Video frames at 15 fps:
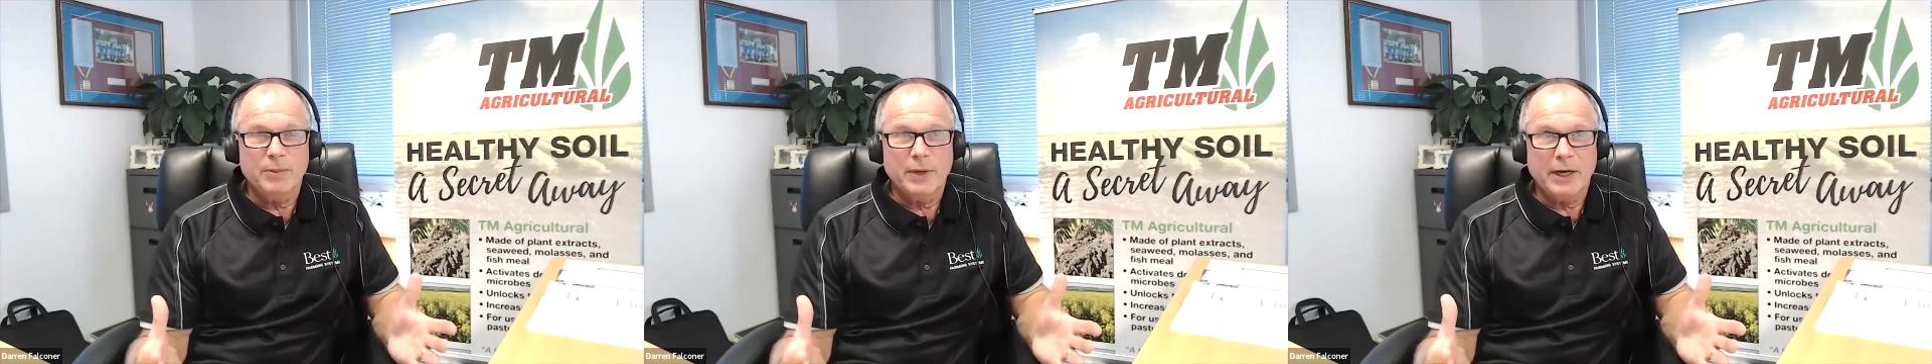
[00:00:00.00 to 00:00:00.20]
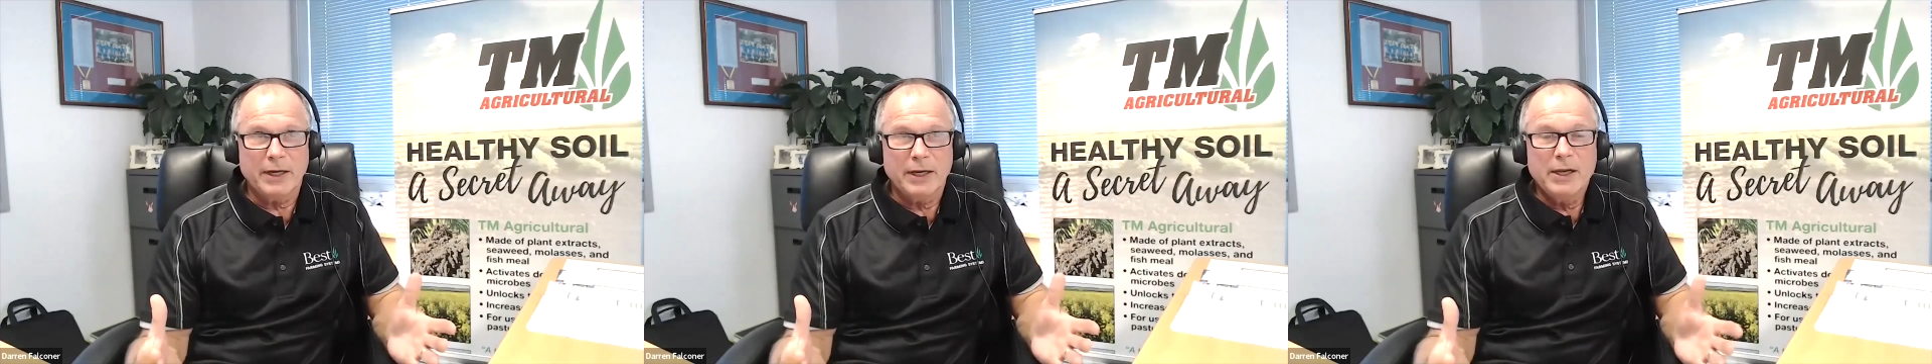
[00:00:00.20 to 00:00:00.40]

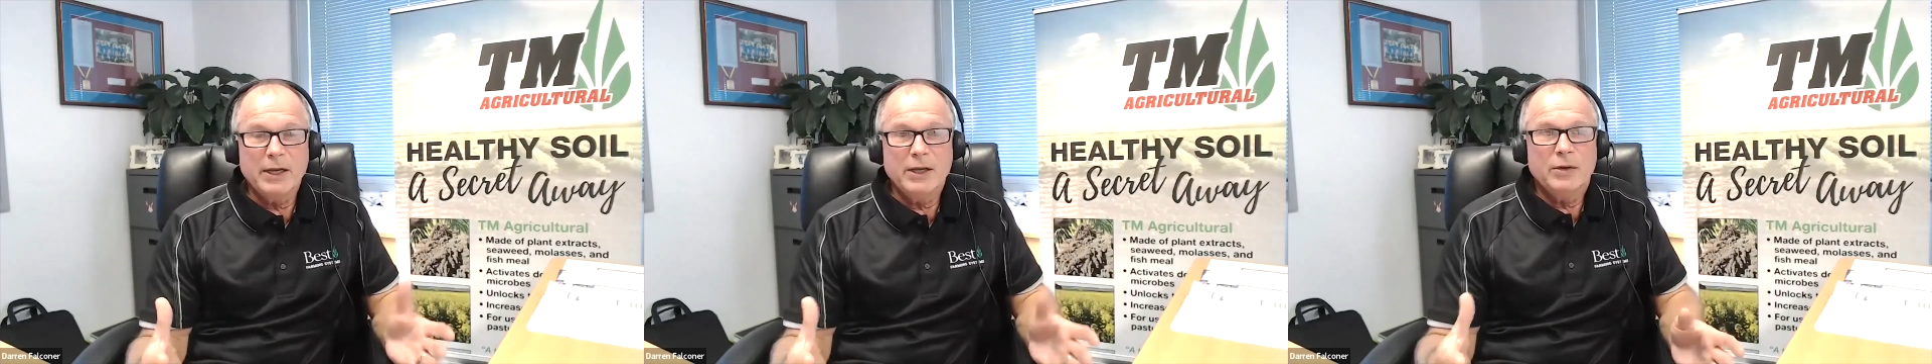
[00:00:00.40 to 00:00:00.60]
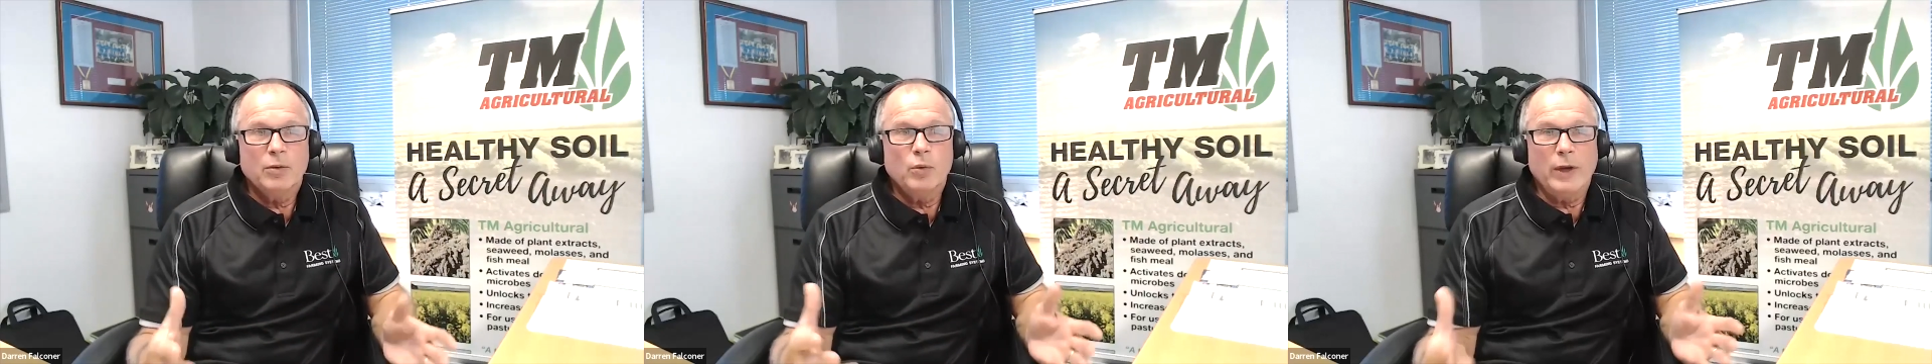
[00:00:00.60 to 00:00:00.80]
but
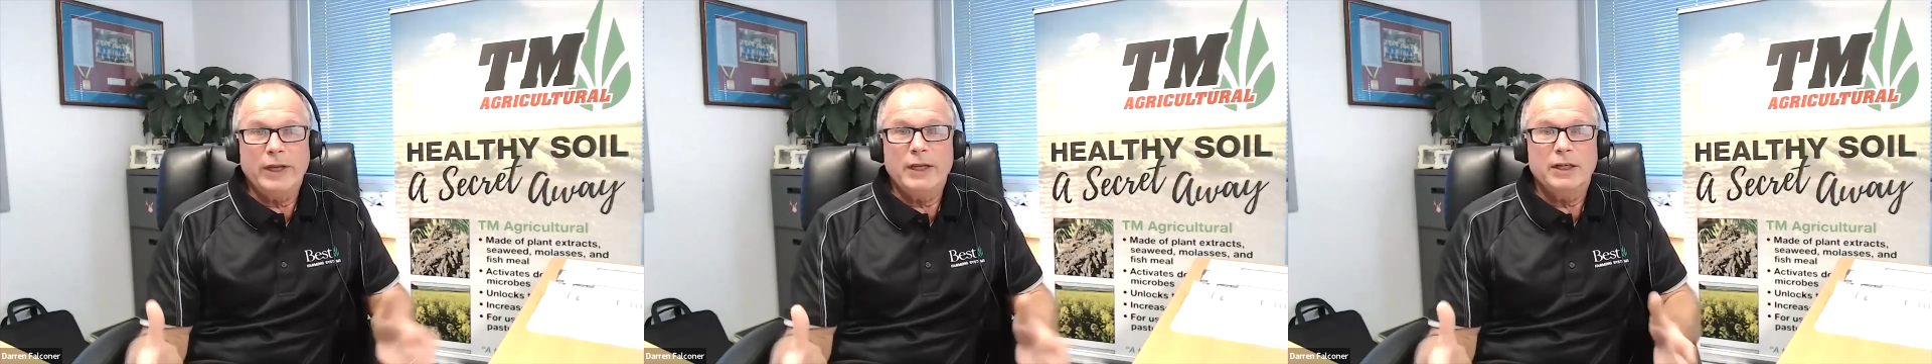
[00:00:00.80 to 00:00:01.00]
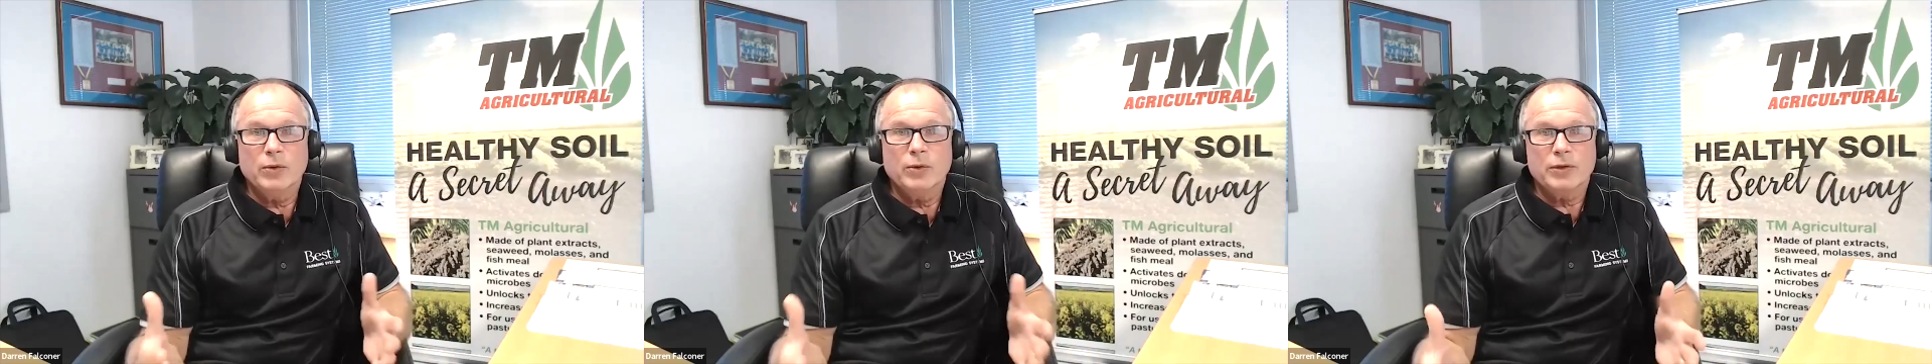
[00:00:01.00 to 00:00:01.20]
we
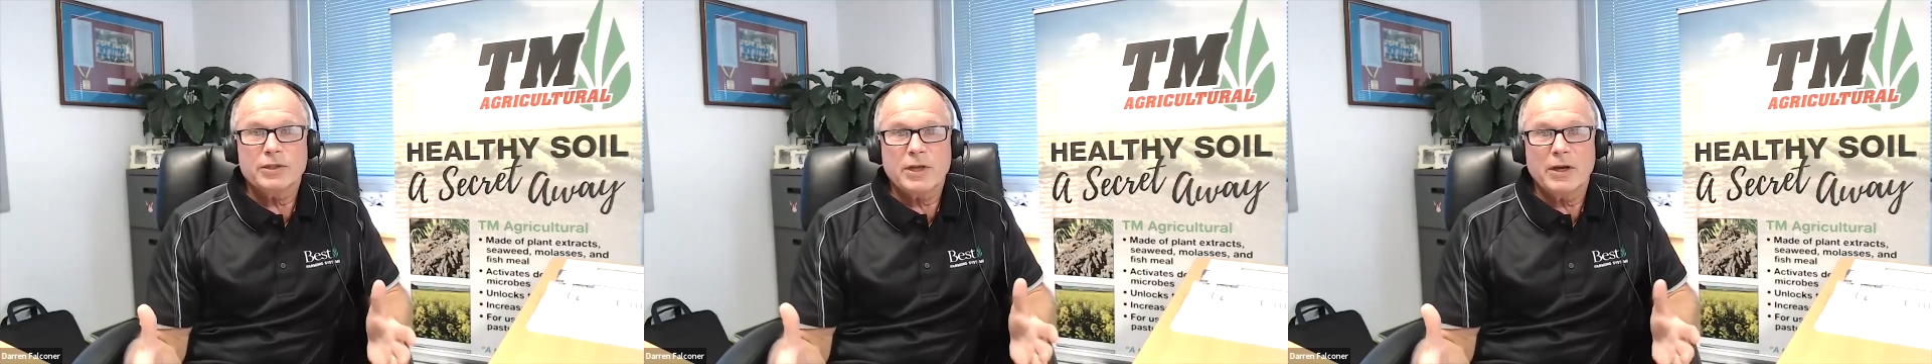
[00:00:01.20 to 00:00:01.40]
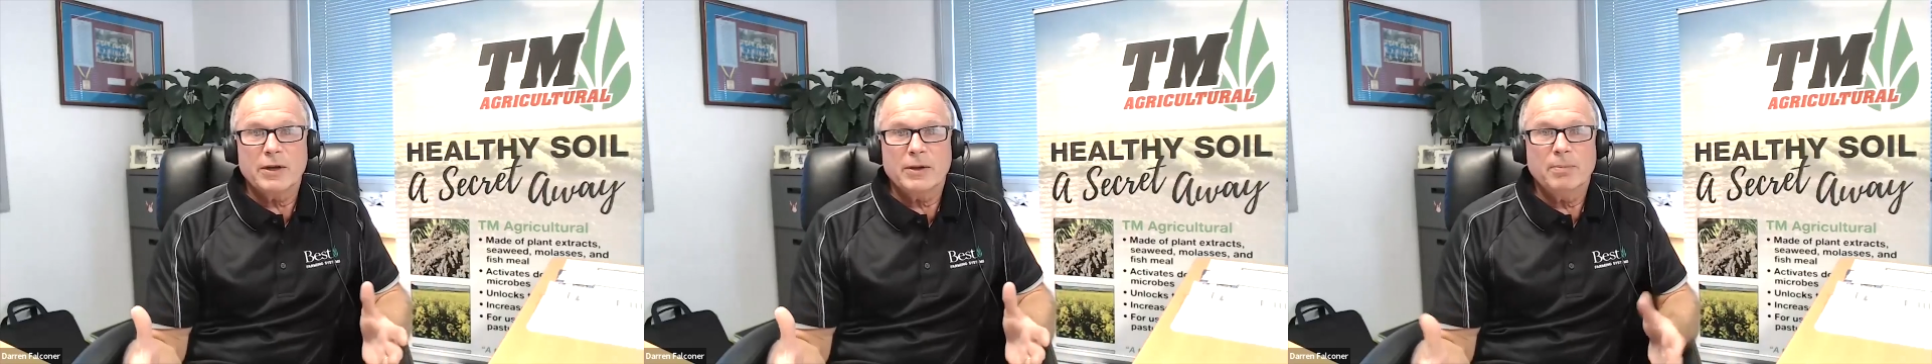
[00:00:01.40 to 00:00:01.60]
can
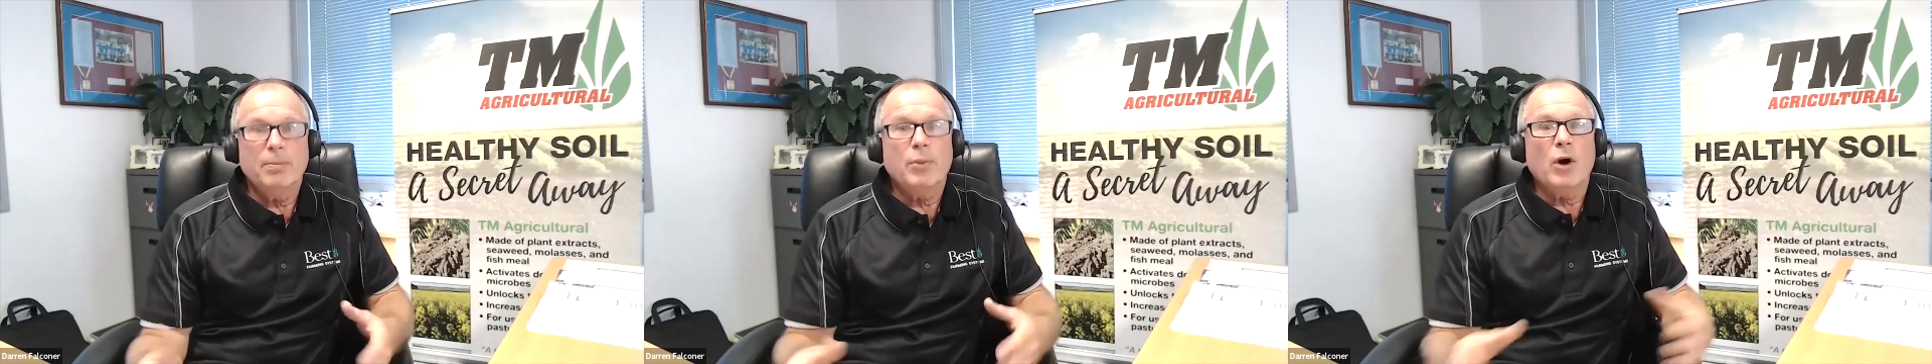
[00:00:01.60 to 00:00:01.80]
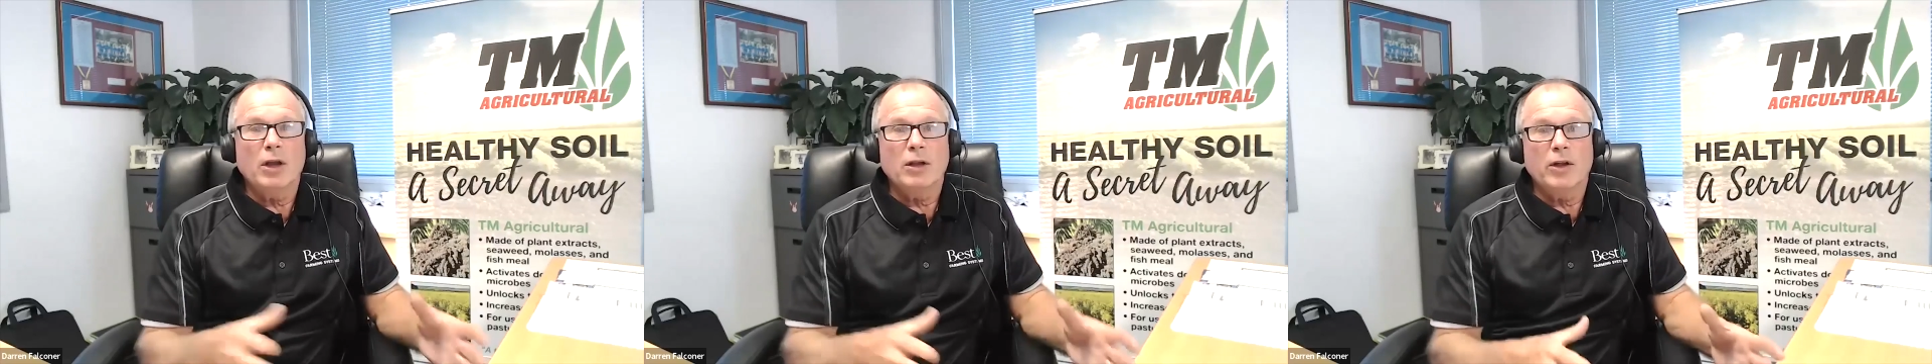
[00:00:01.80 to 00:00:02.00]
also
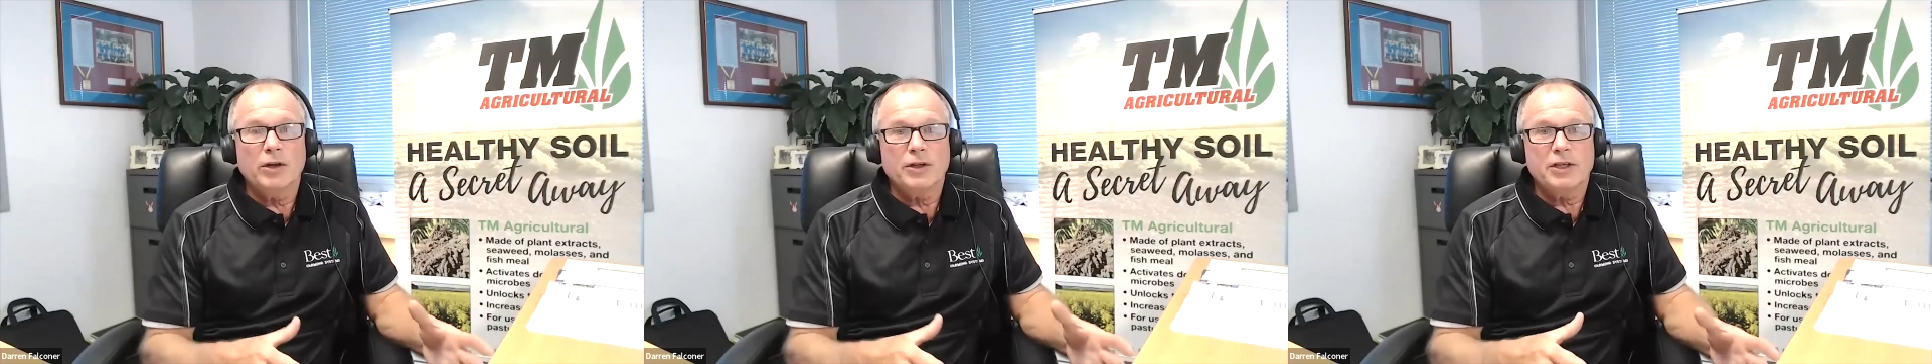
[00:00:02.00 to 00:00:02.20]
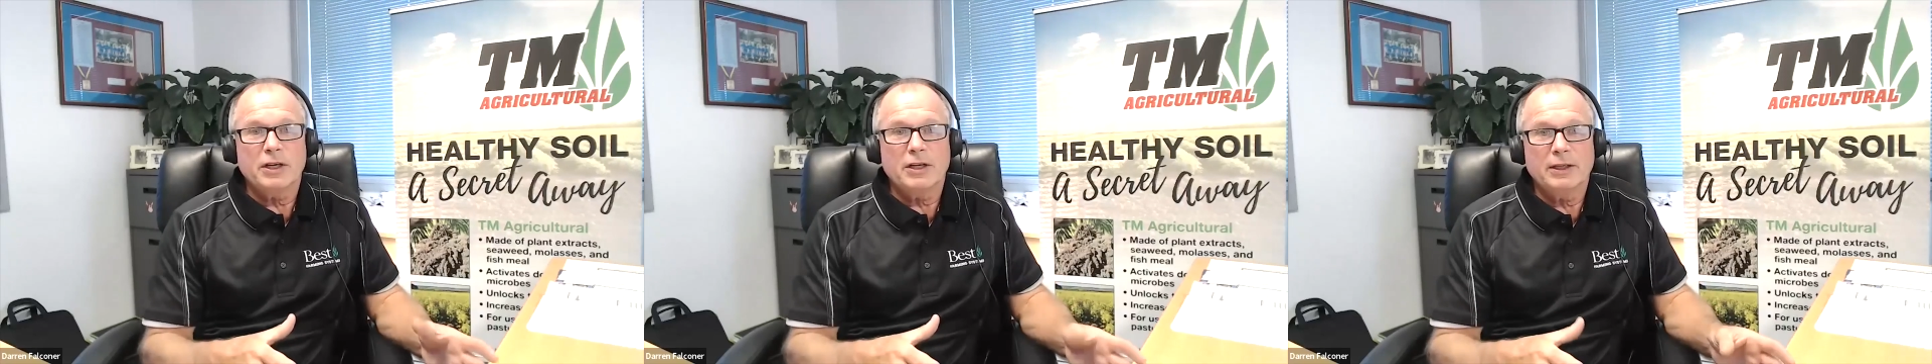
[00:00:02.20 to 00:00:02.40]

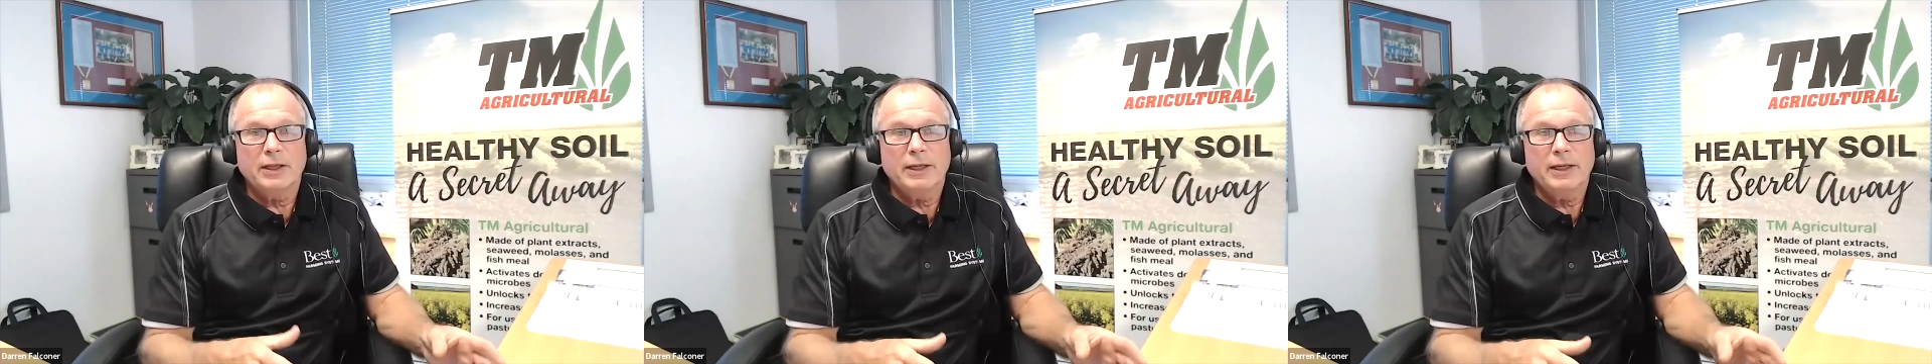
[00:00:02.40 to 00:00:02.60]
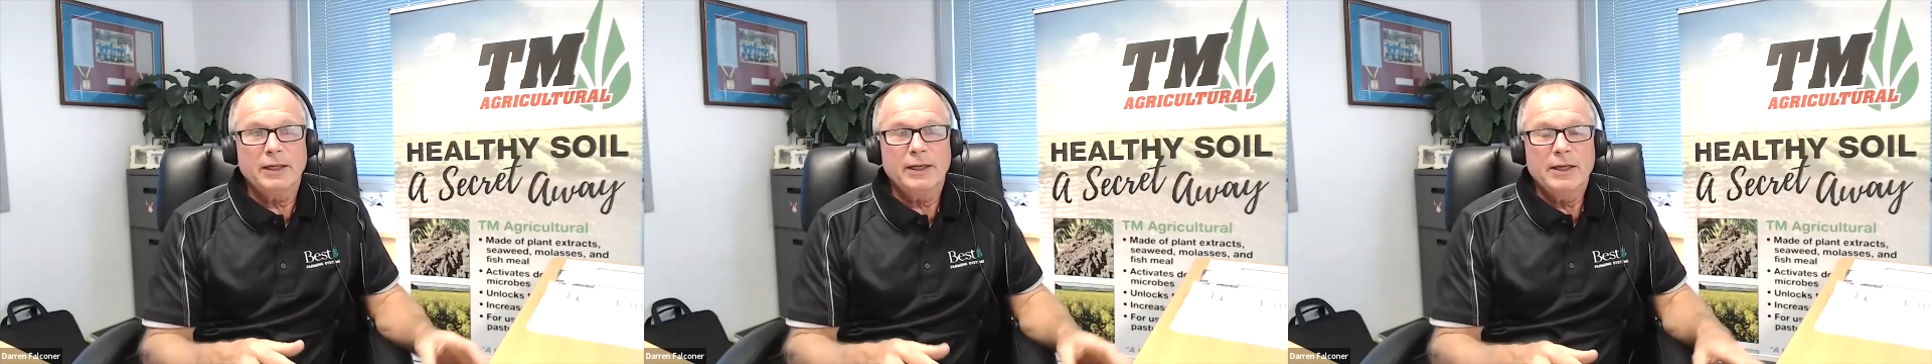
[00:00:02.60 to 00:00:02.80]

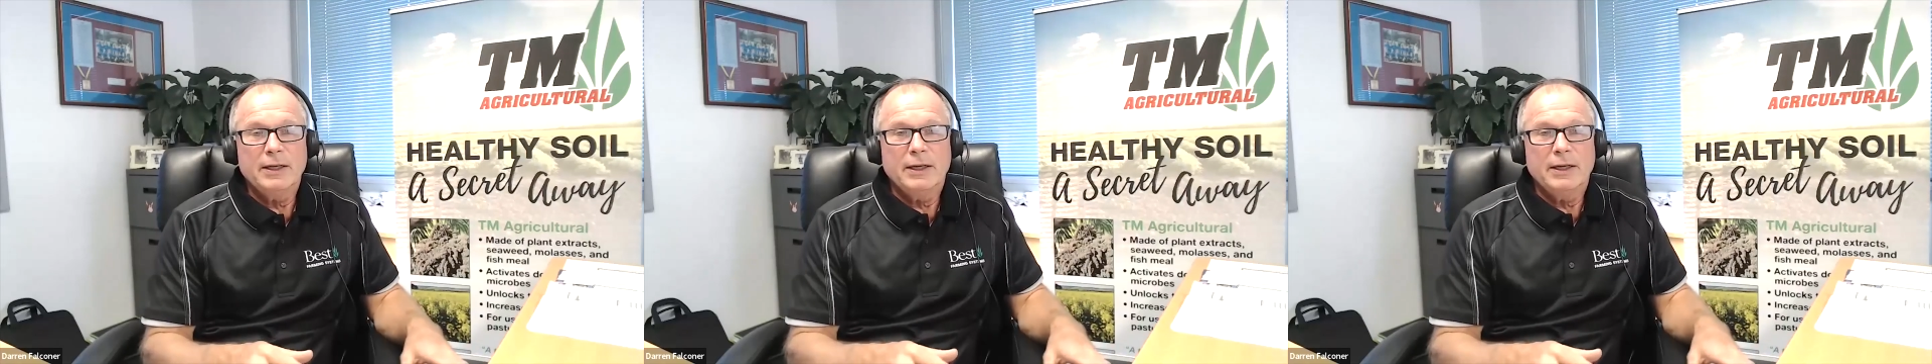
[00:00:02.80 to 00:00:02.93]
biologically